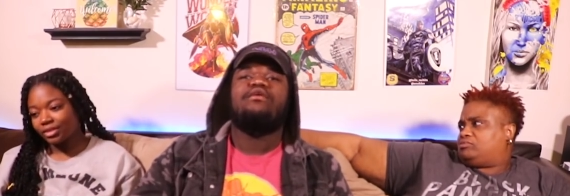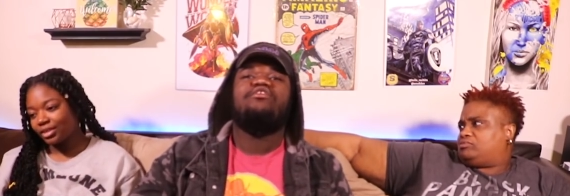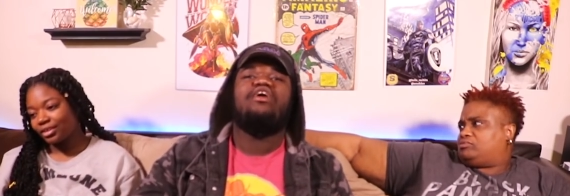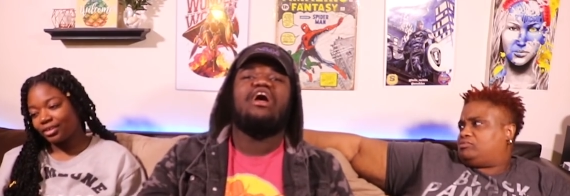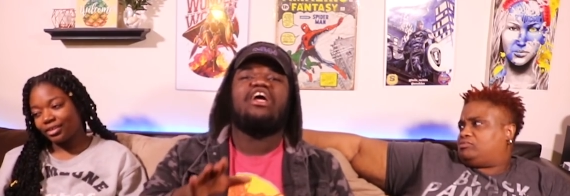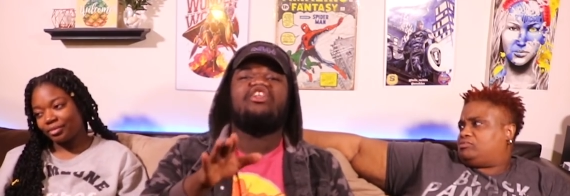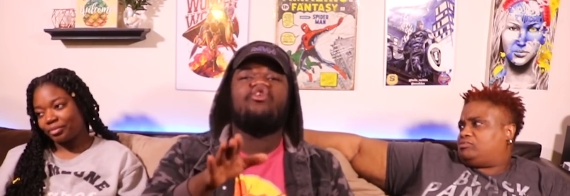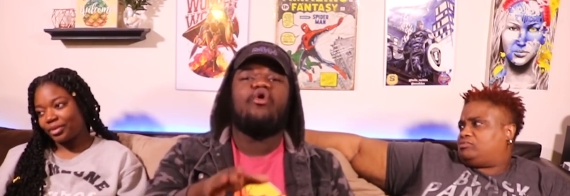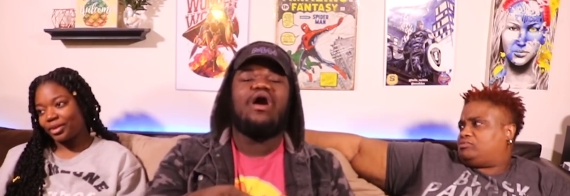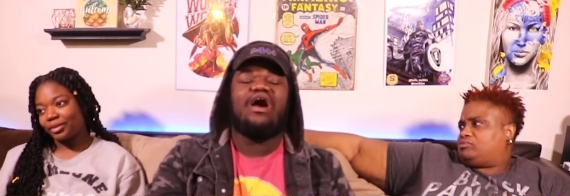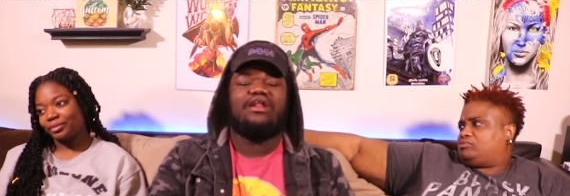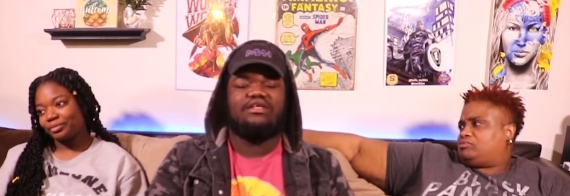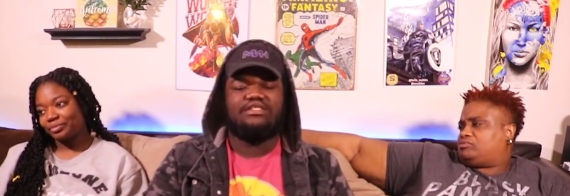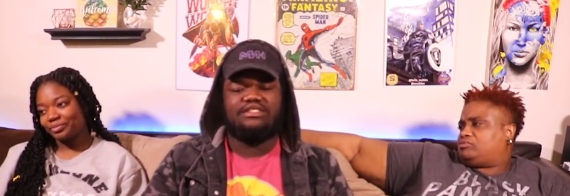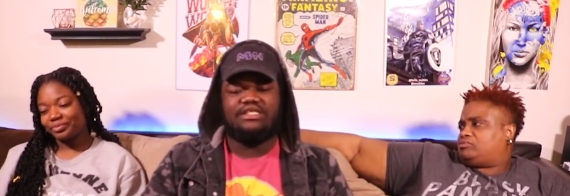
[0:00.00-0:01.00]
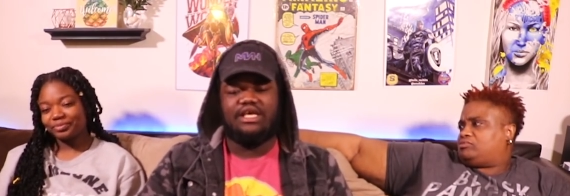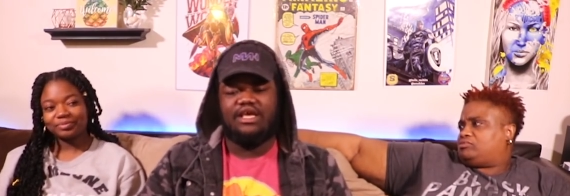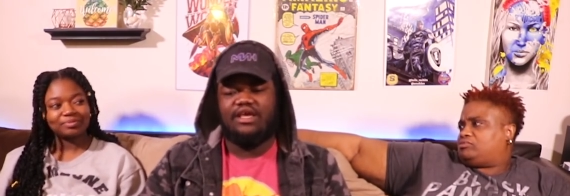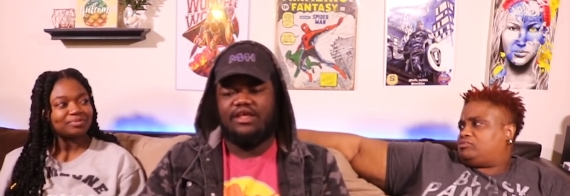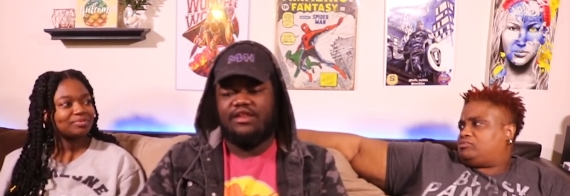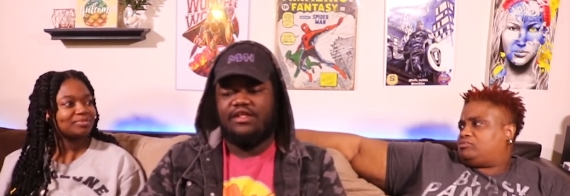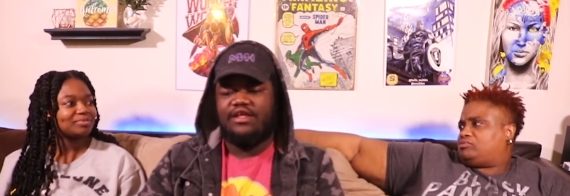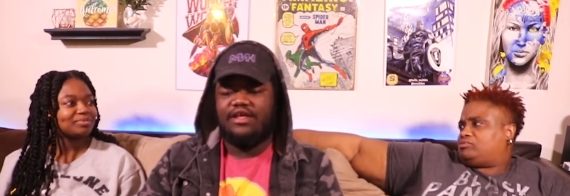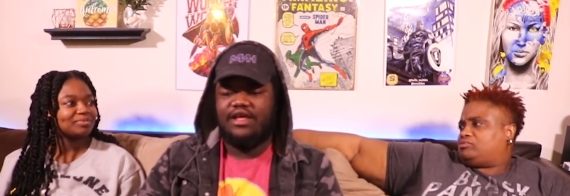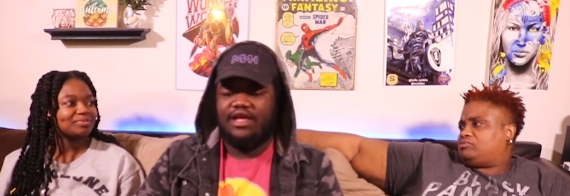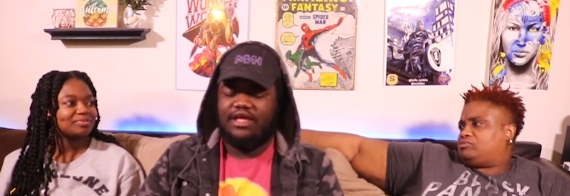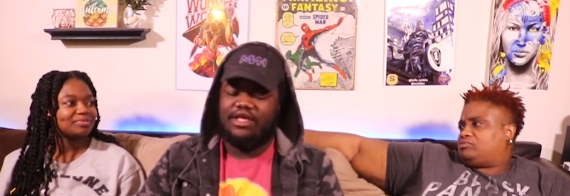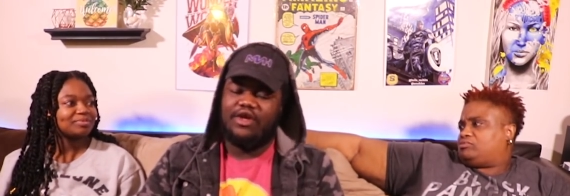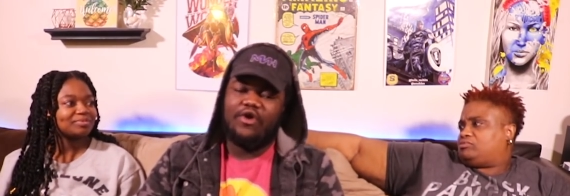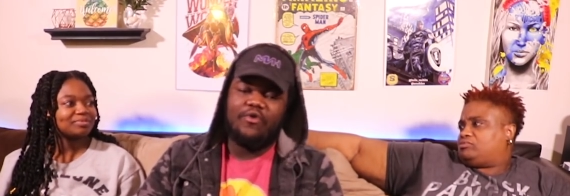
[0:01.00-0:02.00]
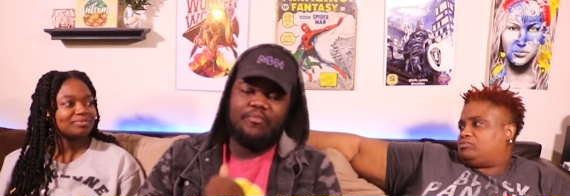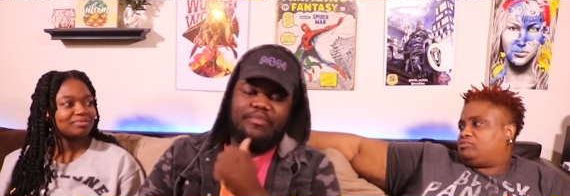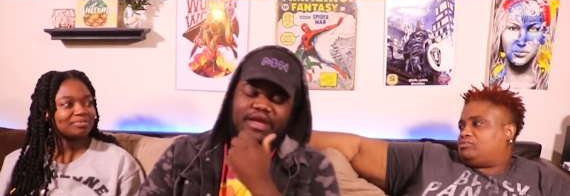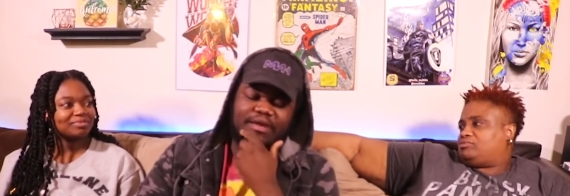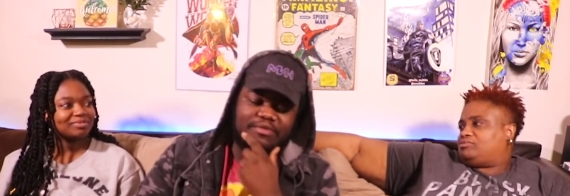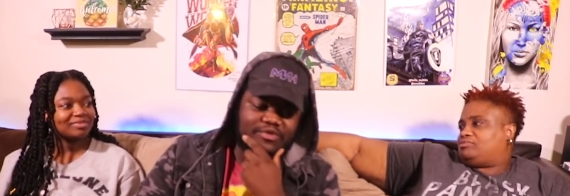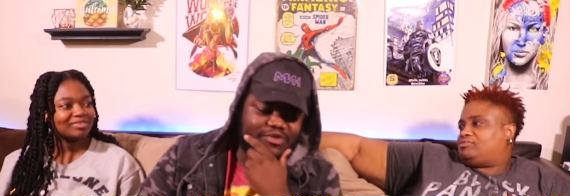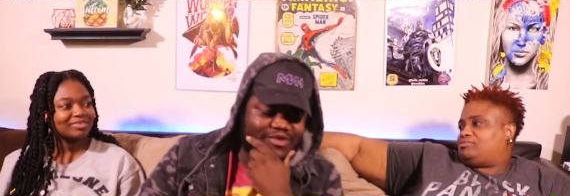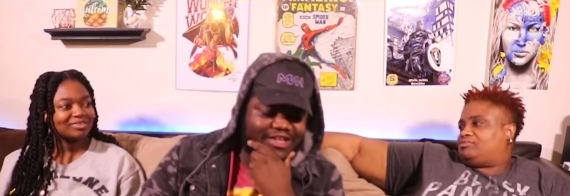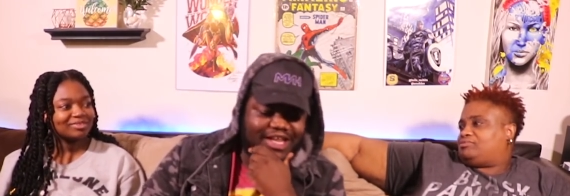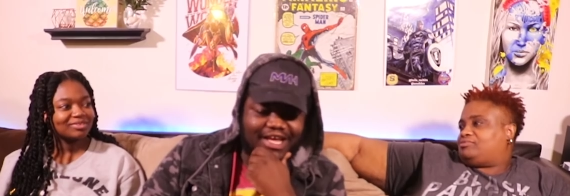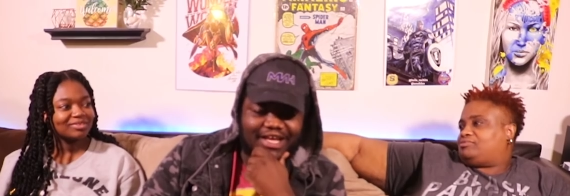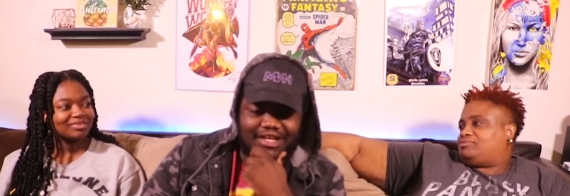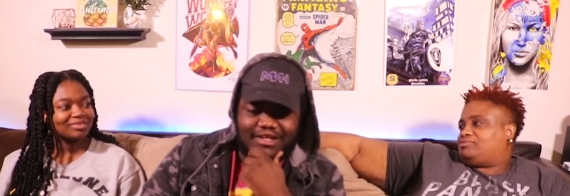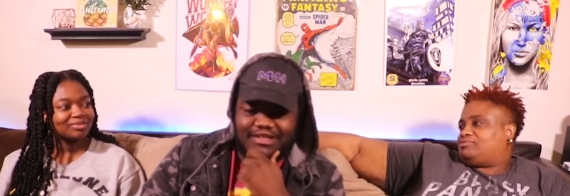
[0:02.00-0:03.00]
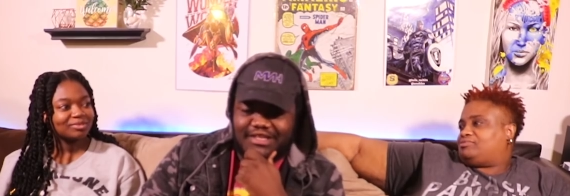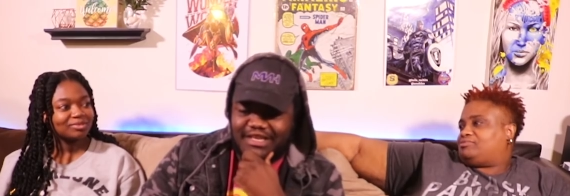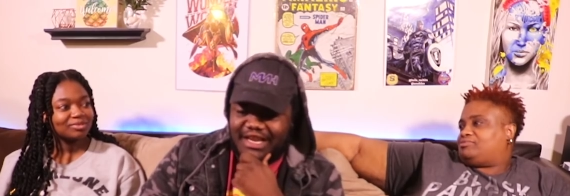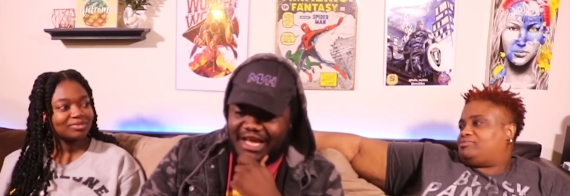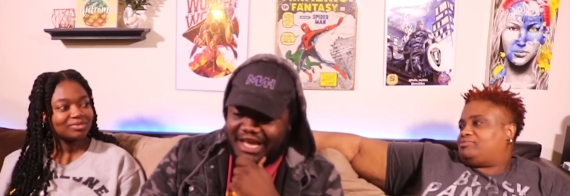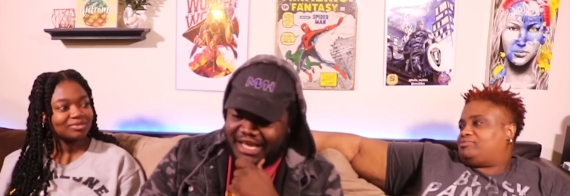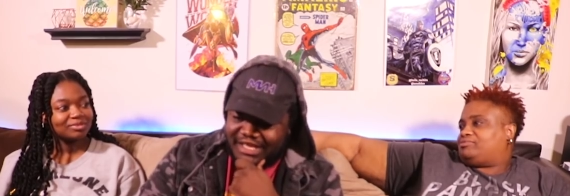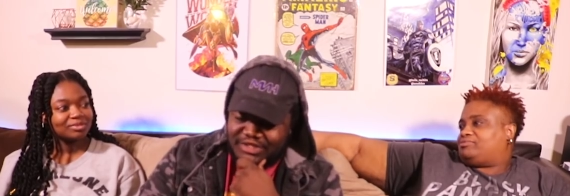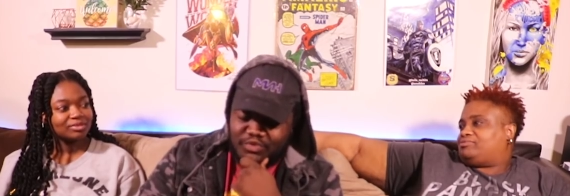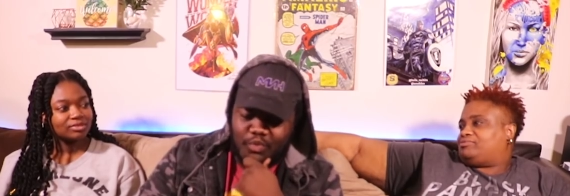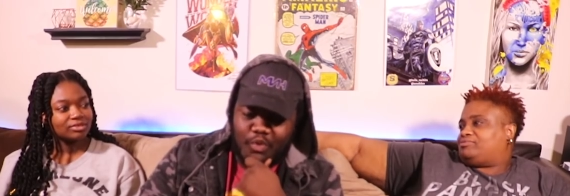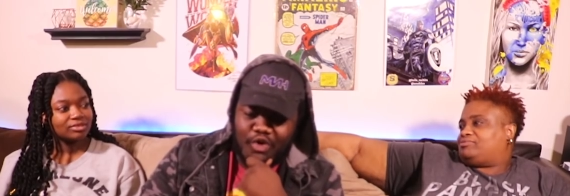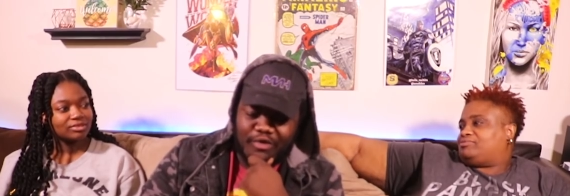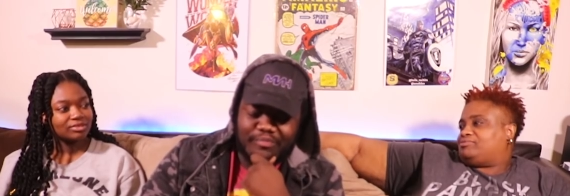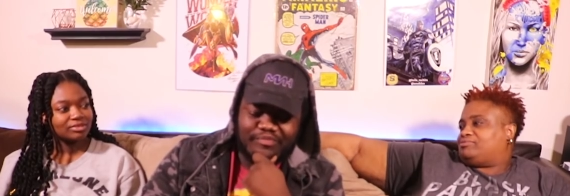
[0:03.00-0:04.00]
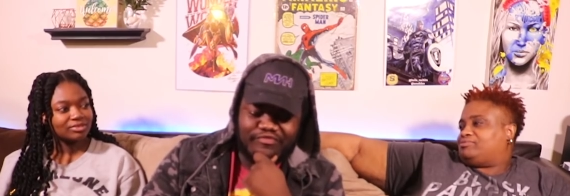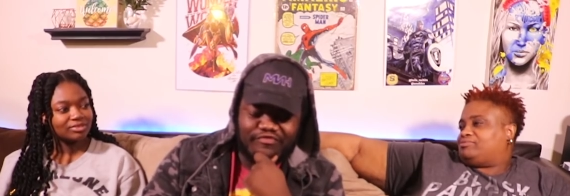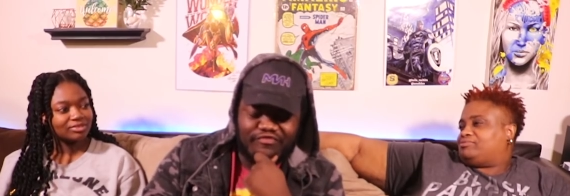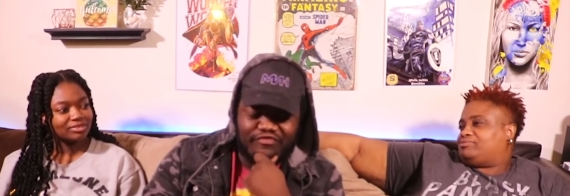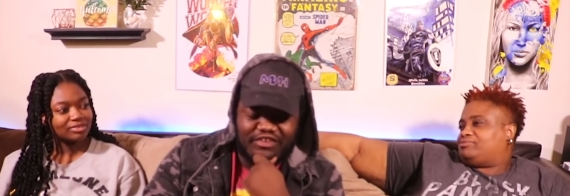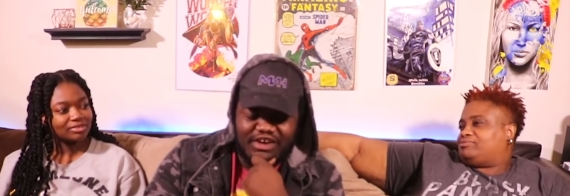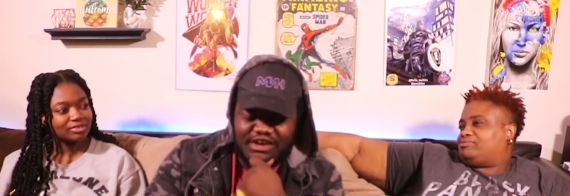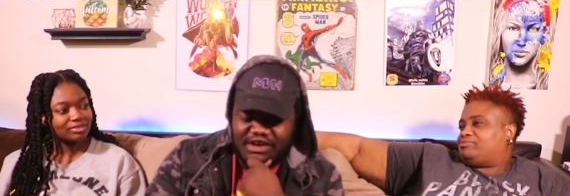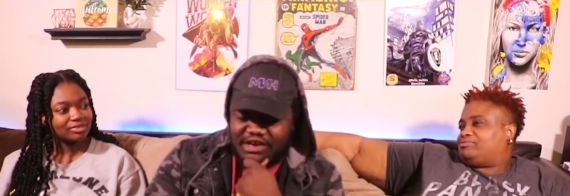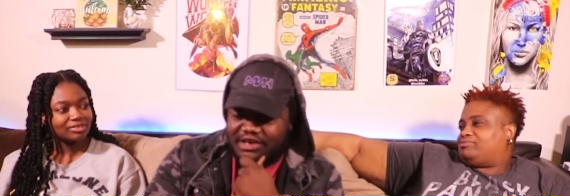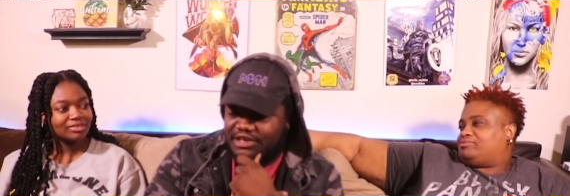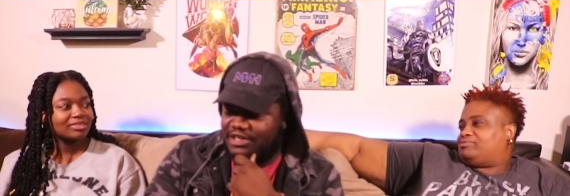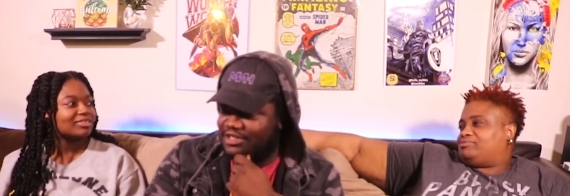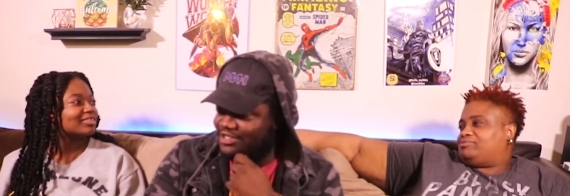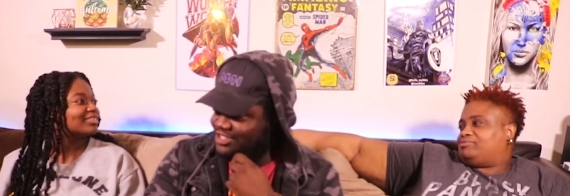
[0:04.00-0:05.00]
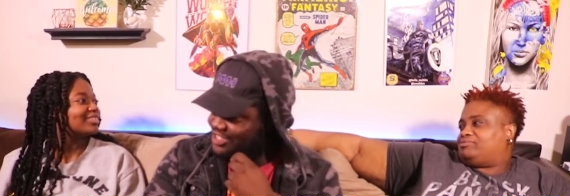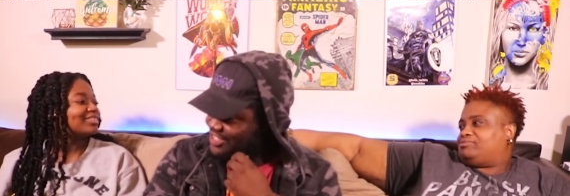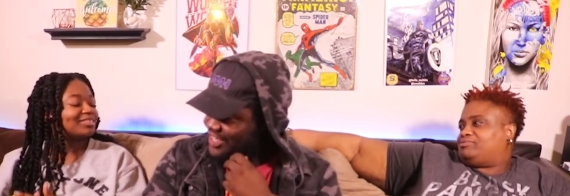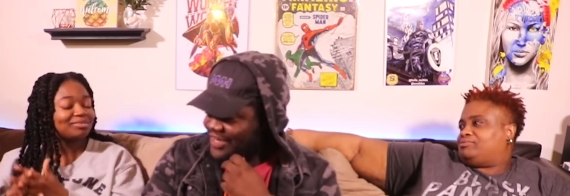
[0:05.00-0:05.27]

Speaker 1: You gotta know how to say it. Yo, babe. you looking like a nice warm fudge.